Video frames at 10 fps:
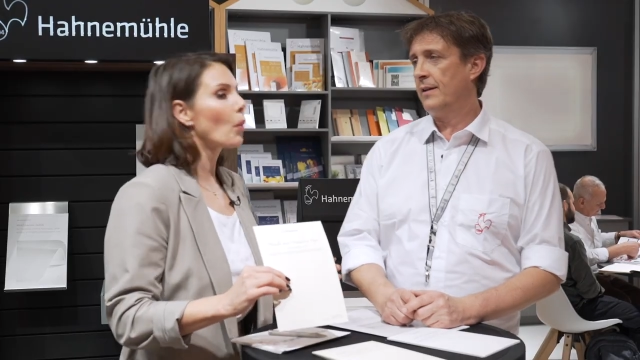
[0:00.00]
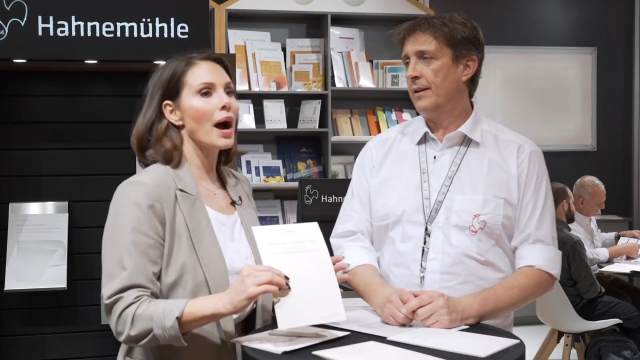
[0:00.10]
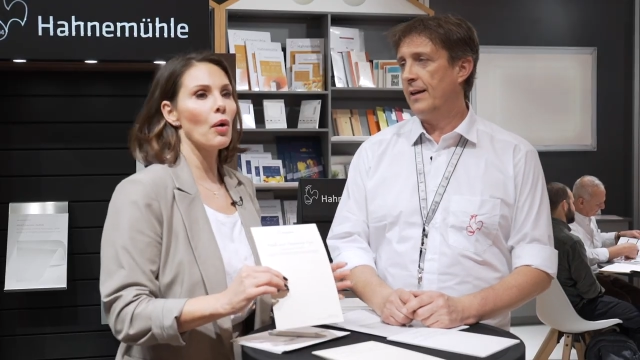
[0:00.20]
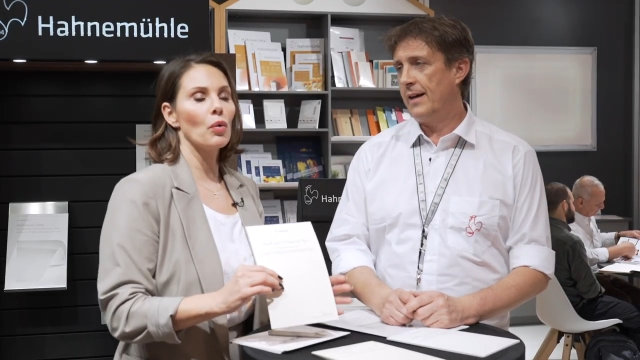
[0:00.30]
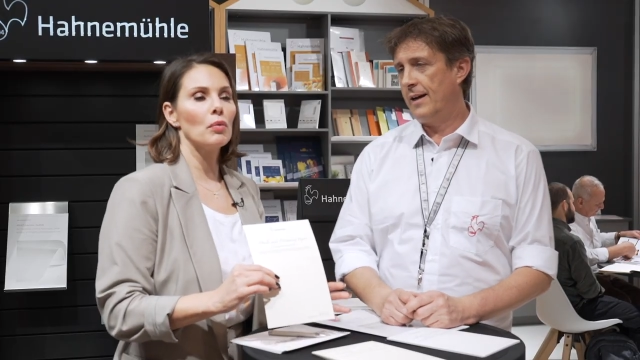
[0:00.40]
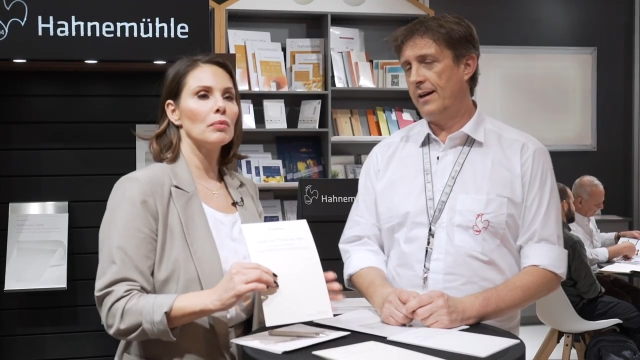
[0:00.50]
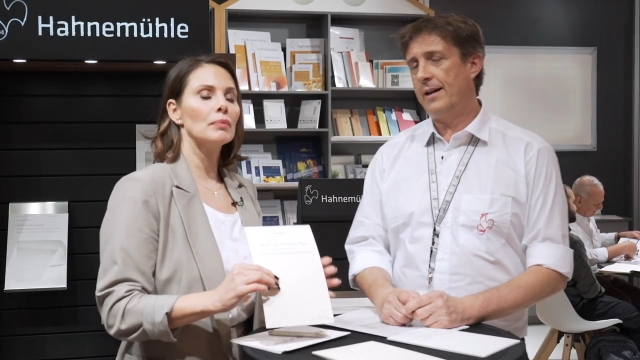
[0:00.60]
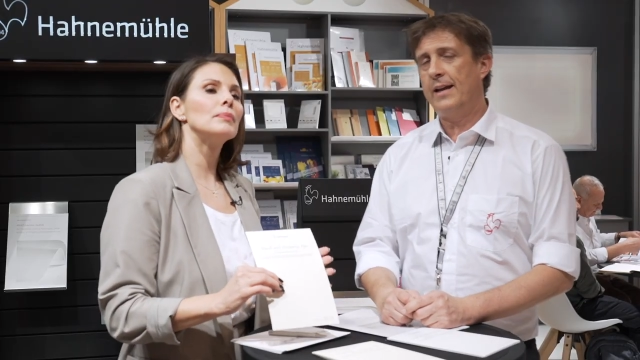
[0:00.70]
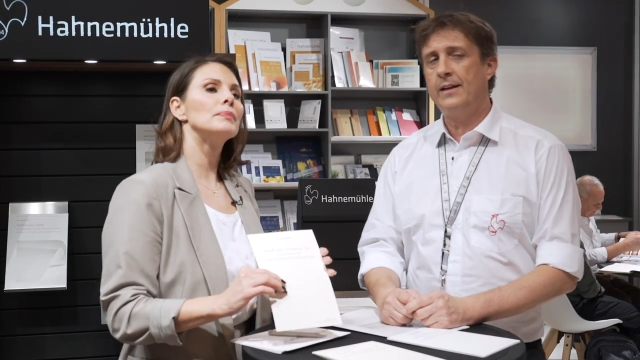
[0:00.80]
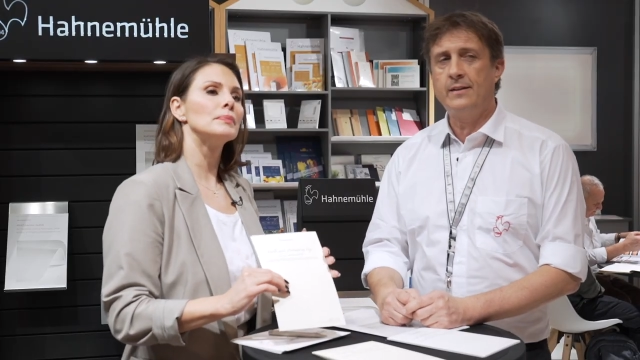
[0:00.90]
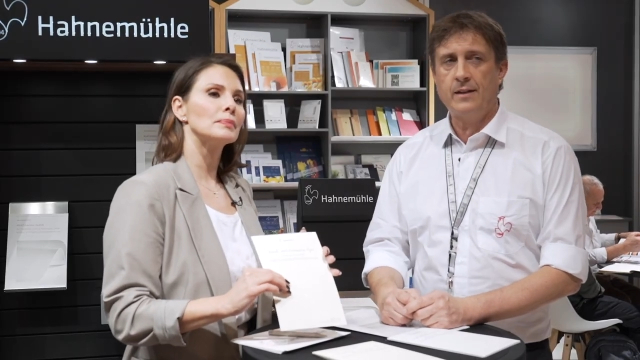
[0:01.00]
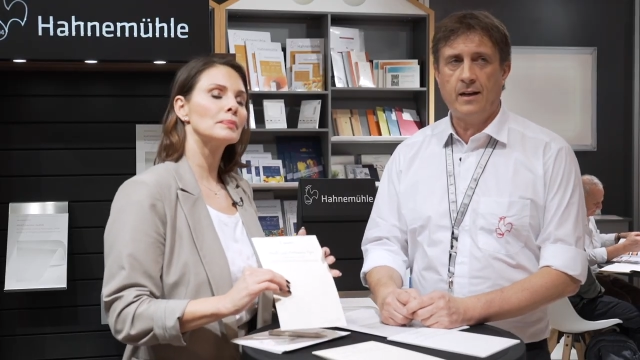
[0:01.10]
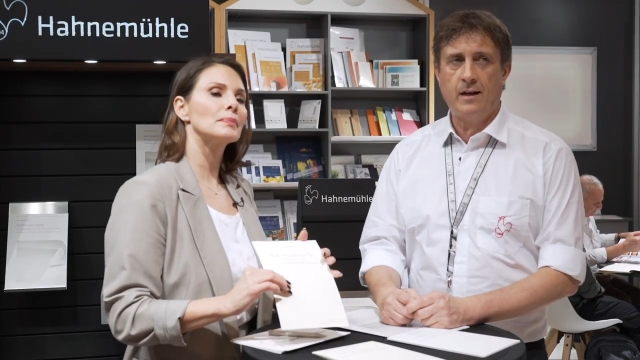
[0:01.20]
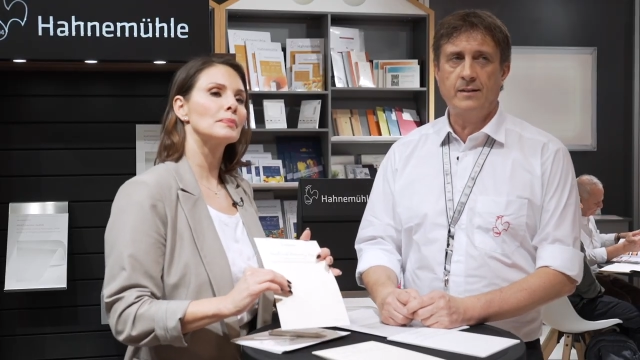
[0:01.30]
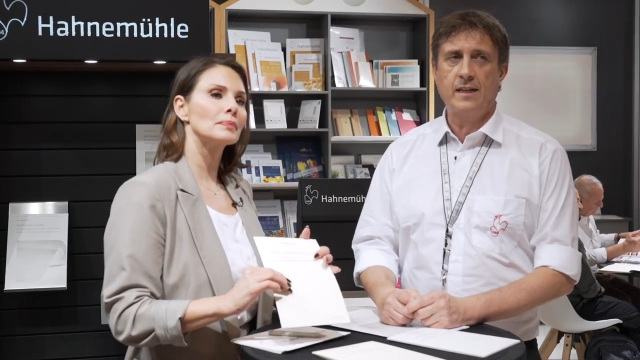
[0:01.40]
Speaker 1: Wow. Uh, and, uh,
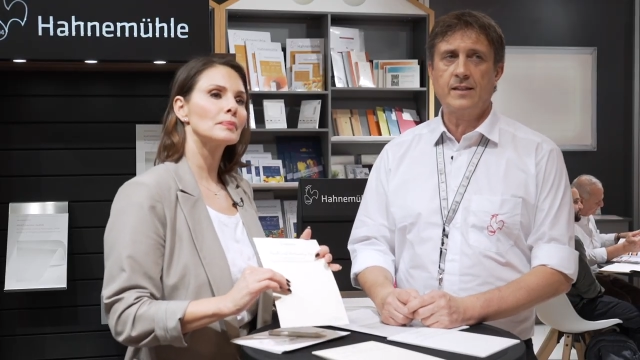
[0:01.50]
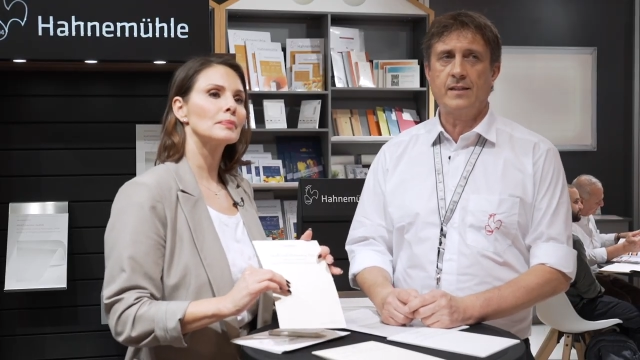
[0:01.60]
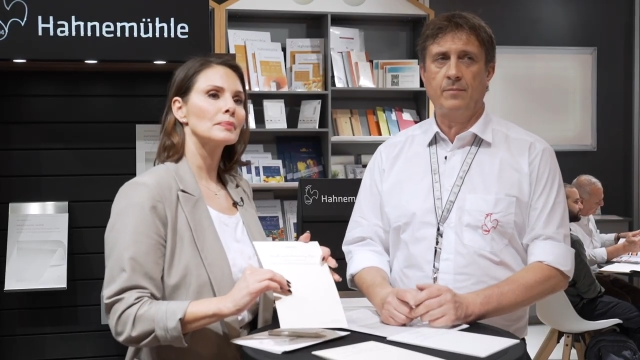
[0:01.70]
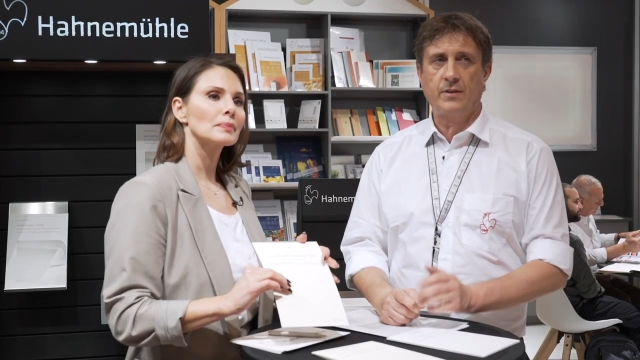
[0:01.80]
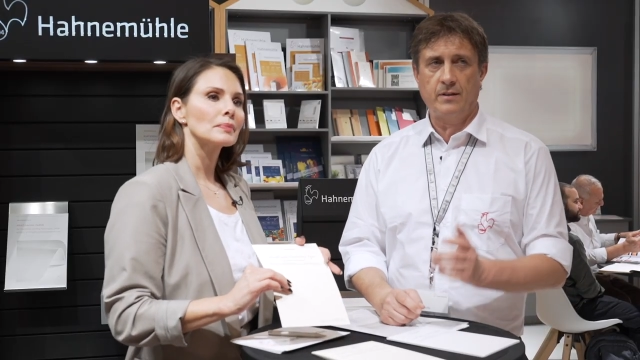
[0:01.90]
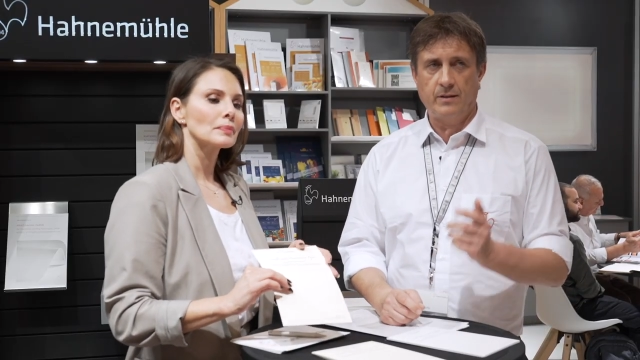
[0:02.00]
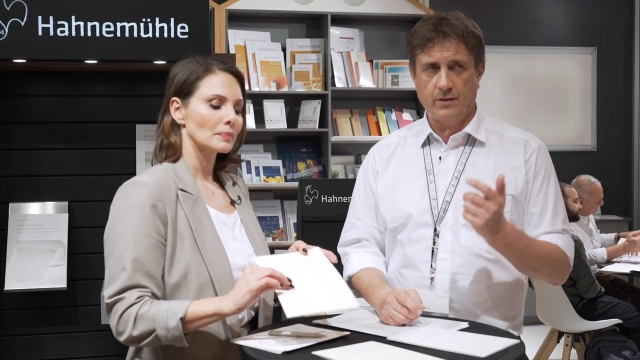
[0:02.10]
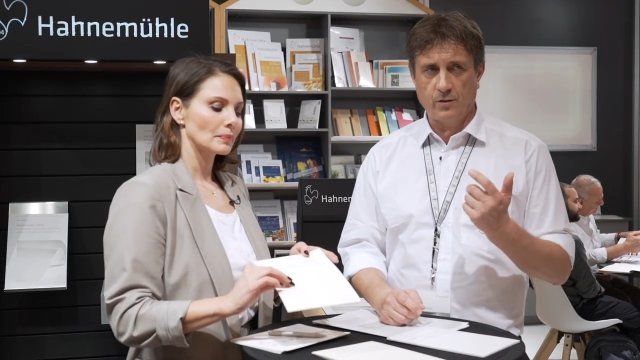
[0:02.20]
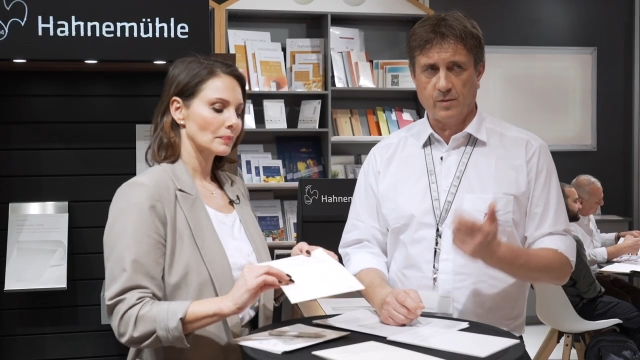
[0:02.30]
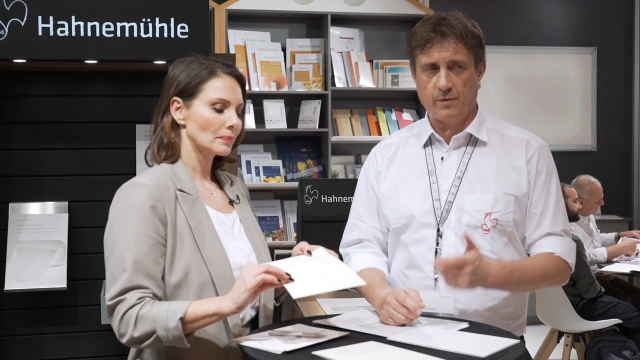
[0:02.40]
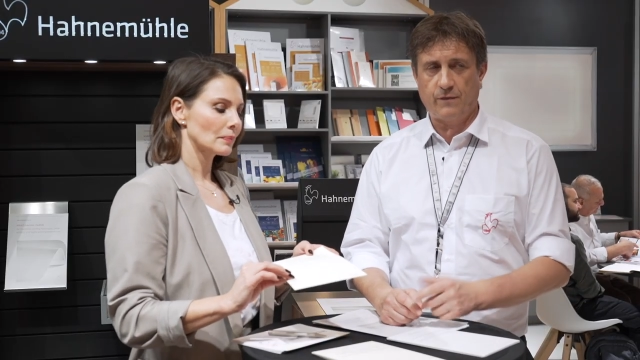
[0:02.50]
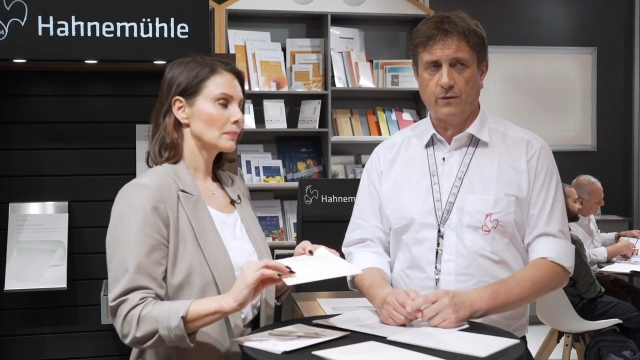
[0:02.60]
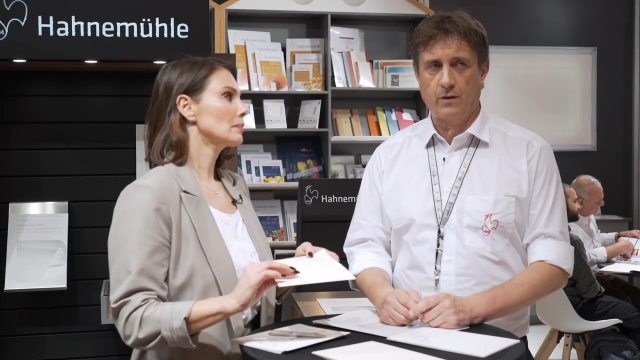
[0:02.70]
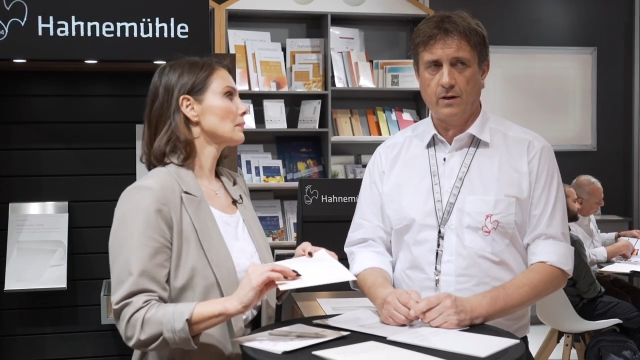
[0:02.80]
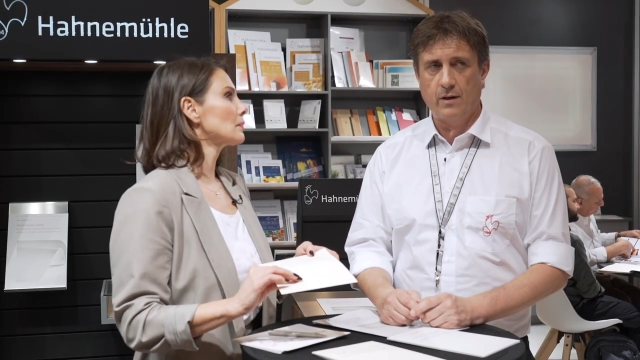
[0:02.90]
and that's something uh, usable
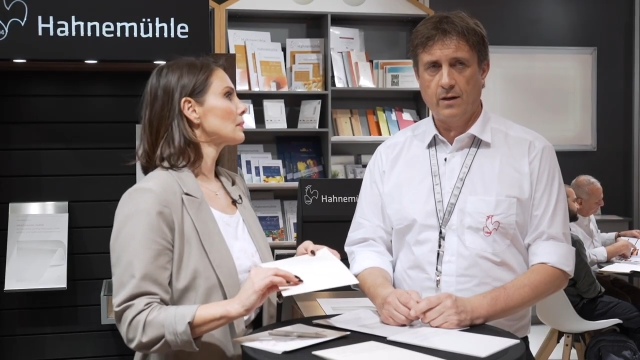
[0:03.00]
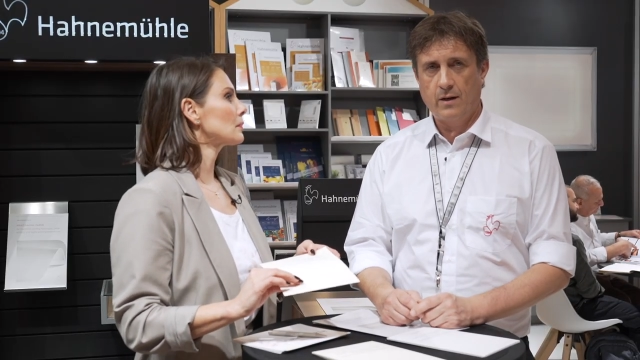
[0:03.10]
for